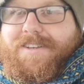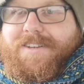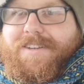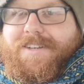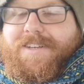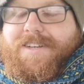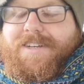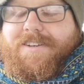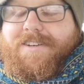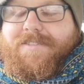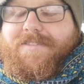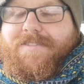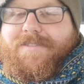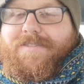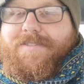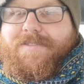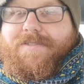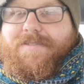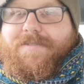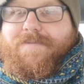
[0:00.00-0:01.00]
Yeah,
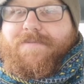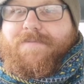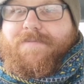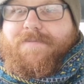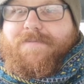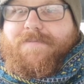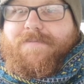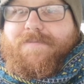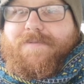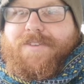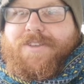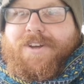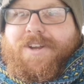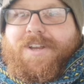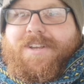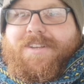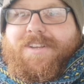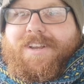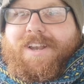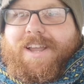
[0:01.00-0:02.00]

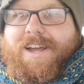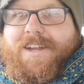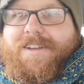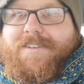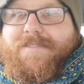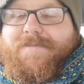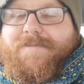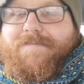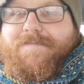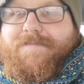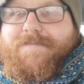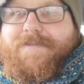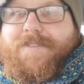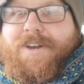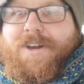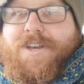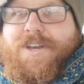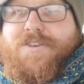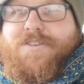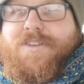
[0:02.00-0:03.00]
Donington lad.
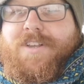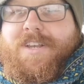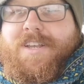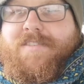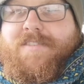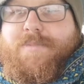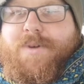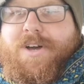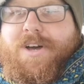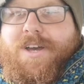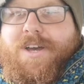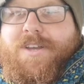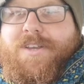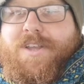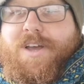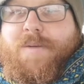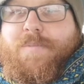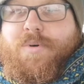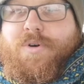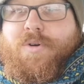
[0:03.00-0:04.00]
I used to live behind
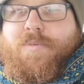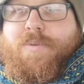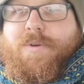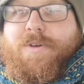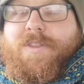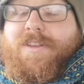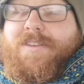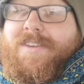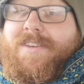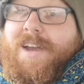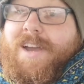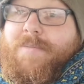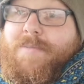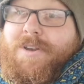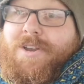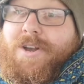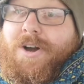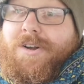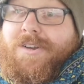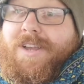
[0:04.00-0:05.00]
a pub that's now been
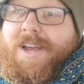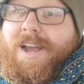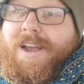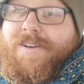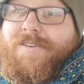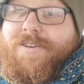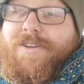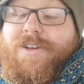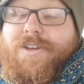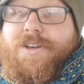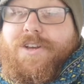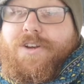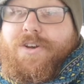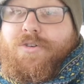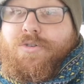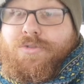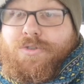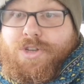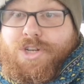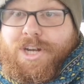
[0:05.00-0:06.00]
knocked down
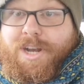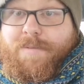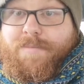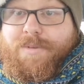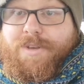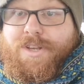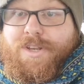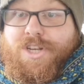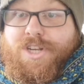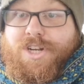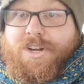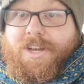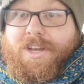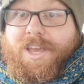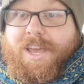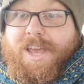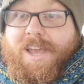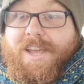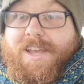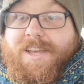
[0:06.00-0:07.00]
called the Champion Jockey,